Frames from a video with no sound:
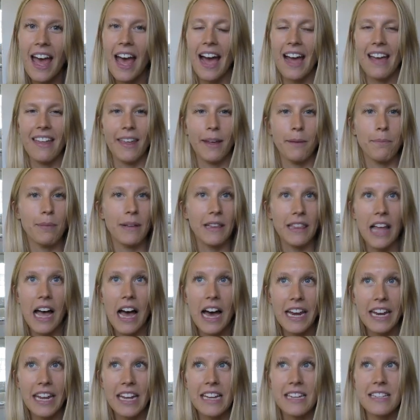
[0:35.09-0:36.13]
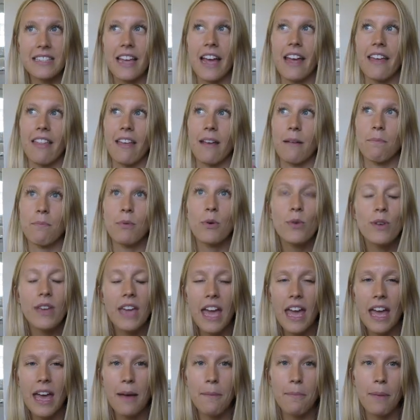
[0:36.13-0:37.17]
I like Pilates, I like boot
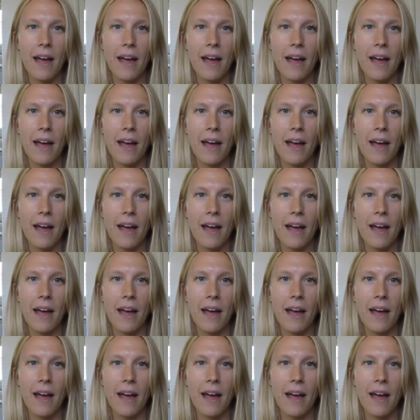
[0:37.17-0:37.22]
camp,